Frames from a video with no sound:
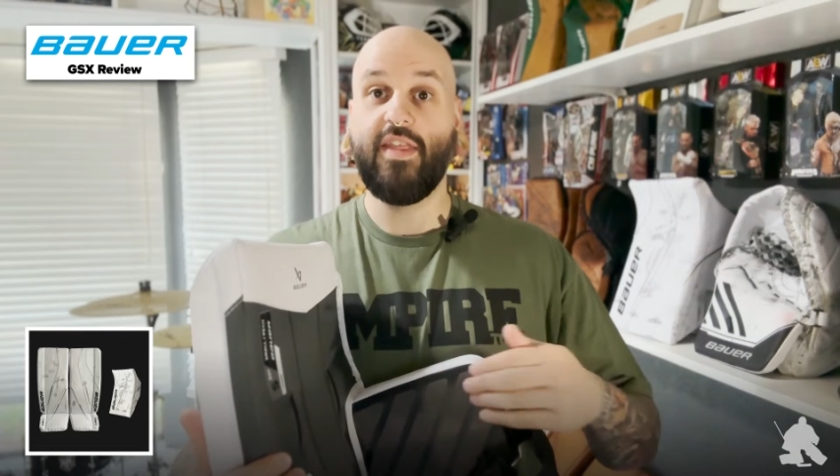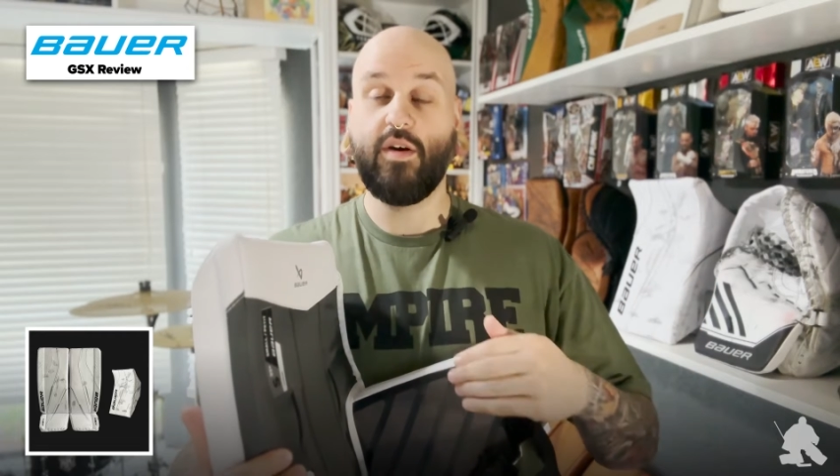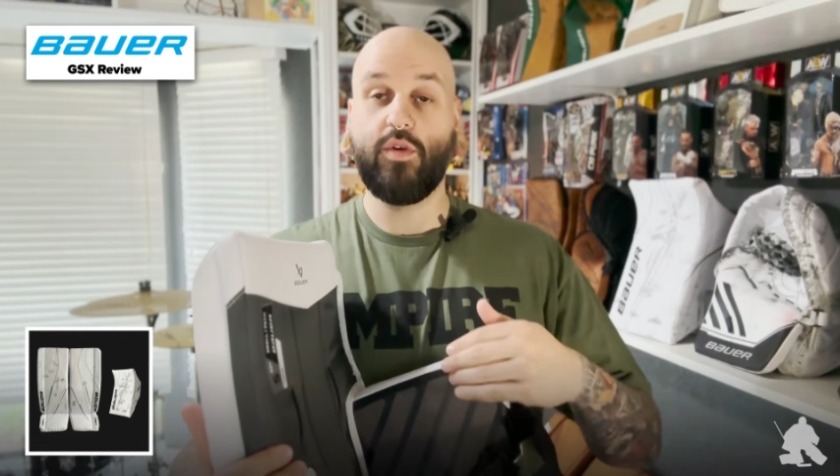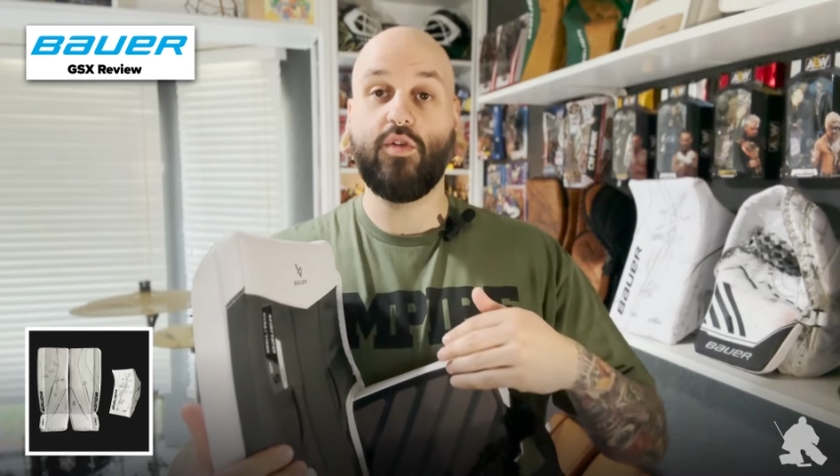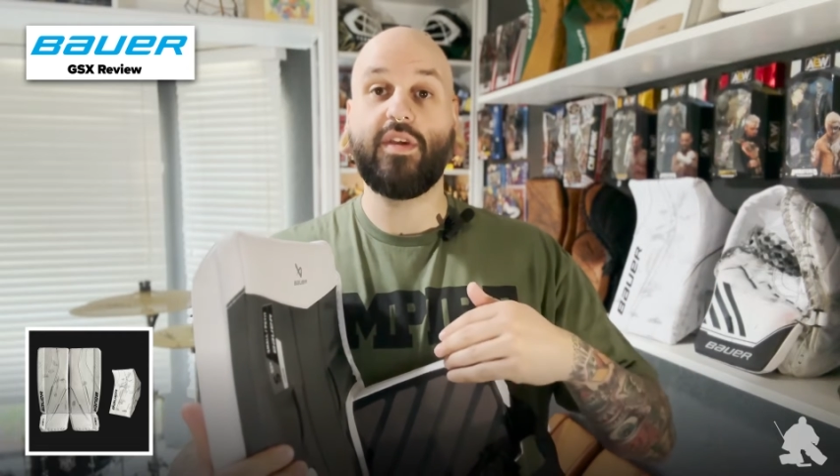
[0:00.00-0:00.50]

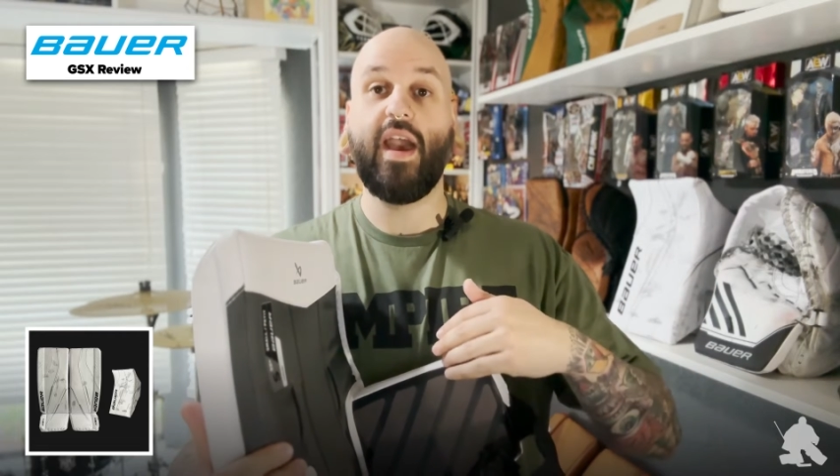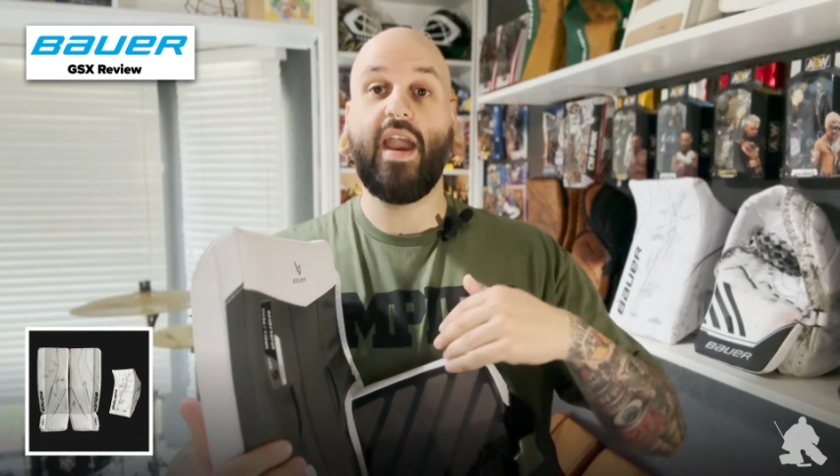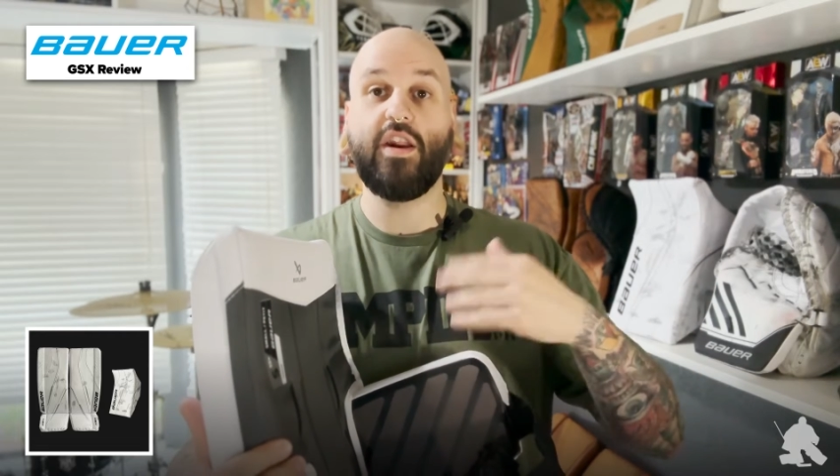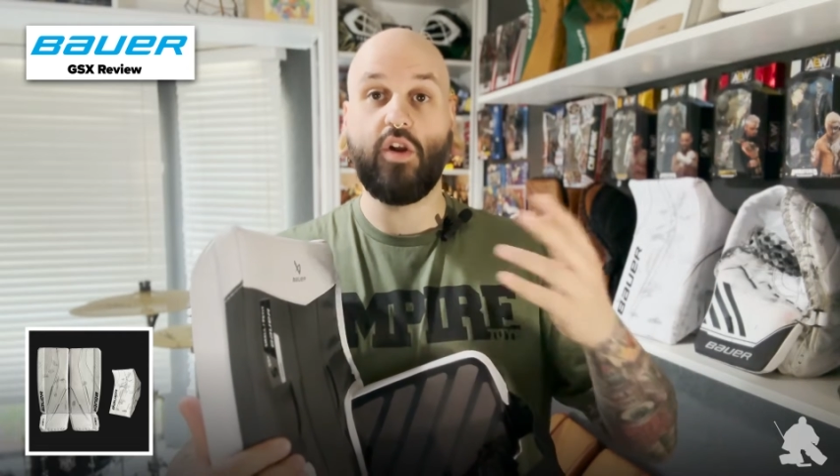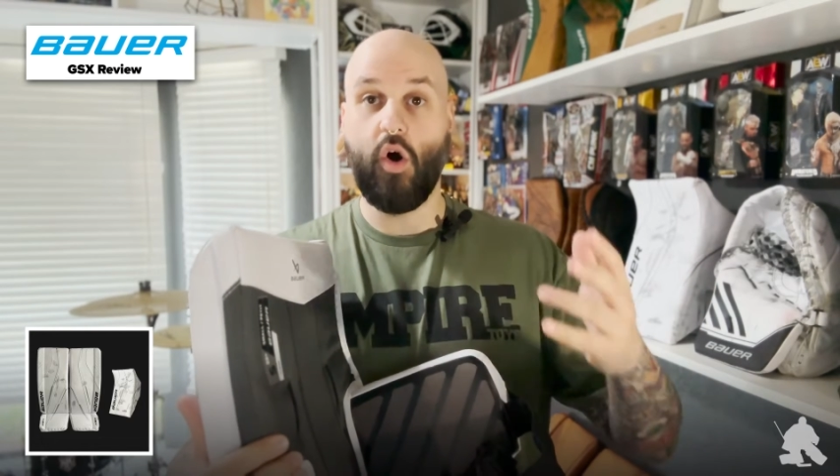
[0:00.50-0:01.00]
than what you would get
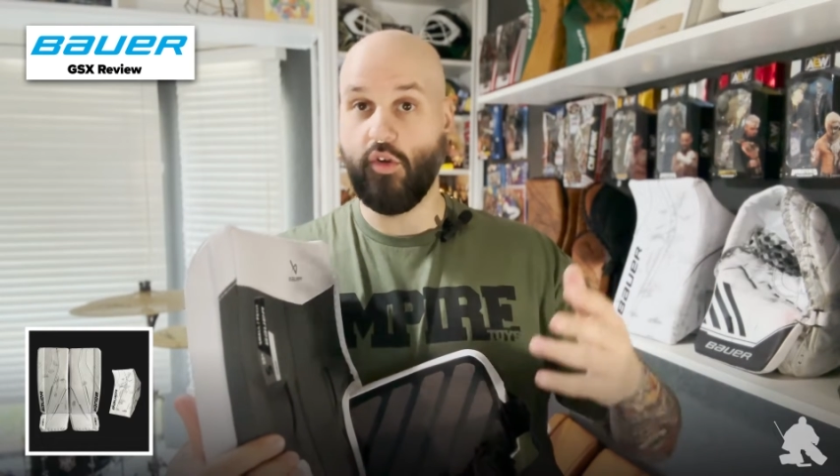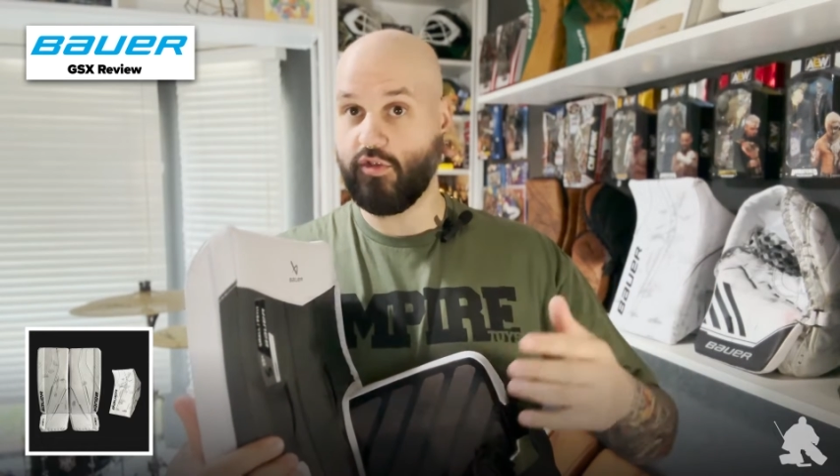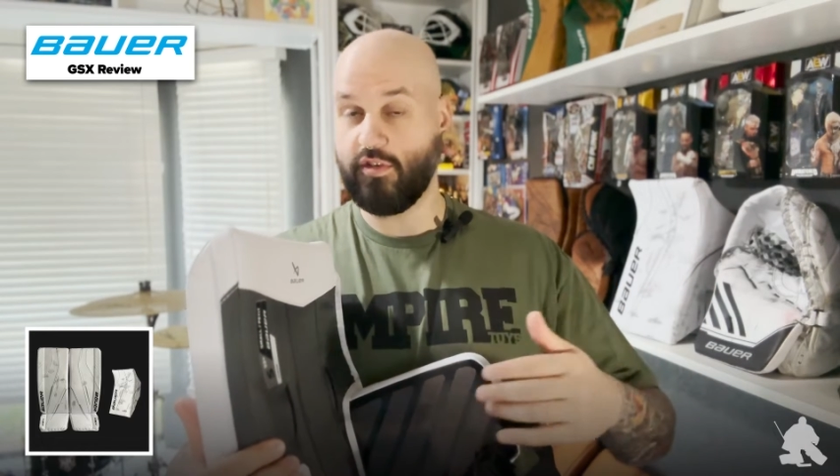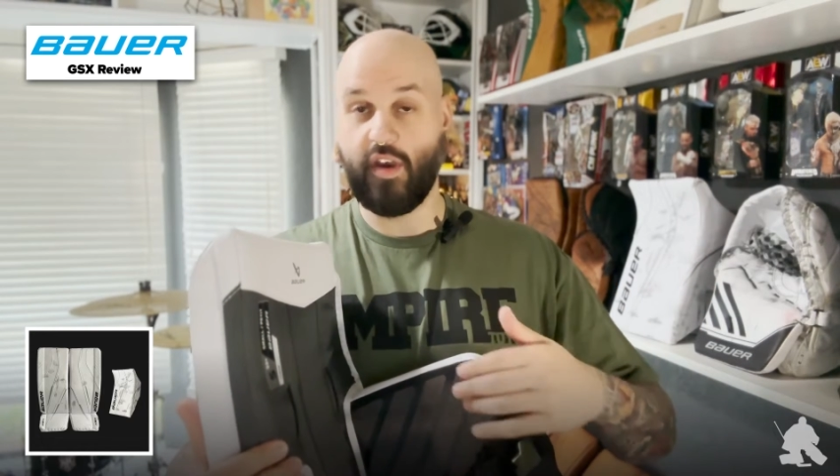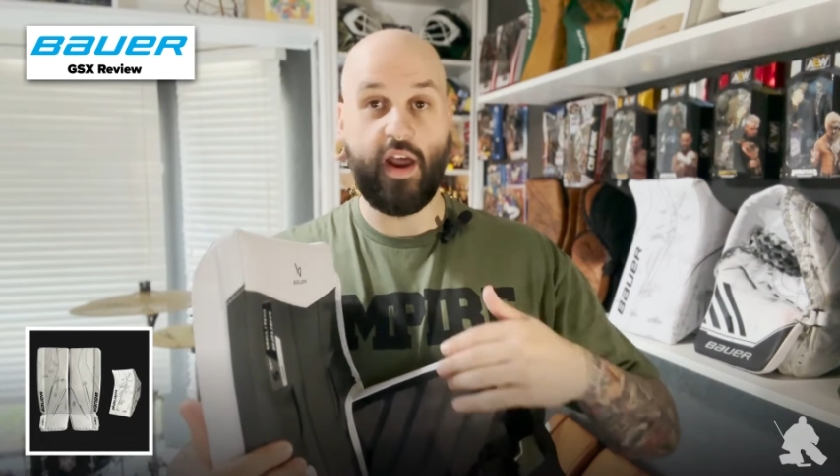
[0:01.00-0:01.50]
in an
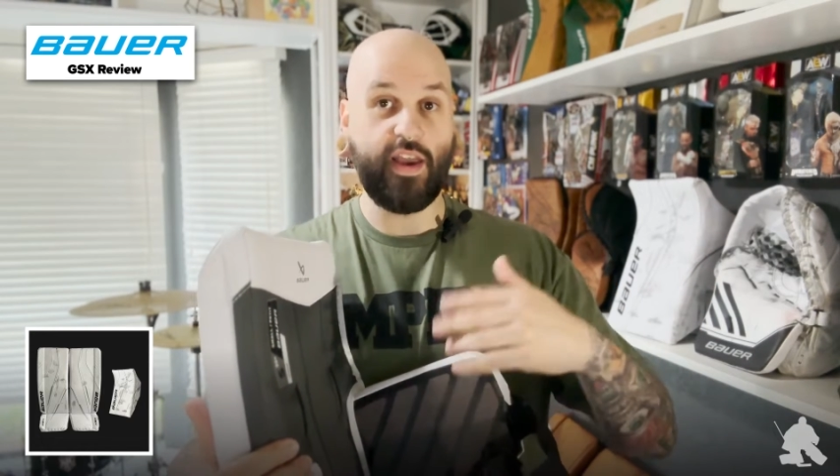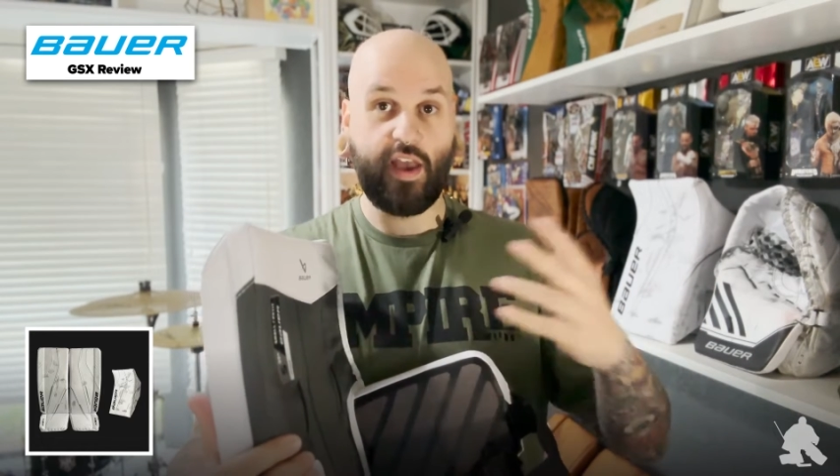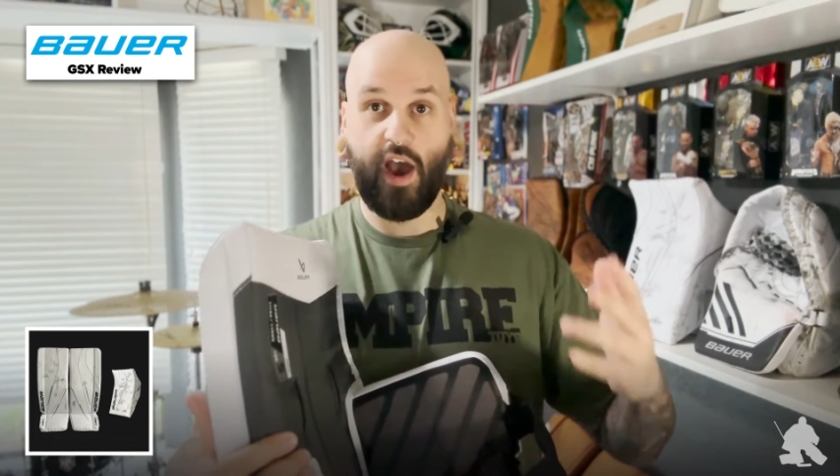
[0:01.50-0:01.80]
ultrasonic,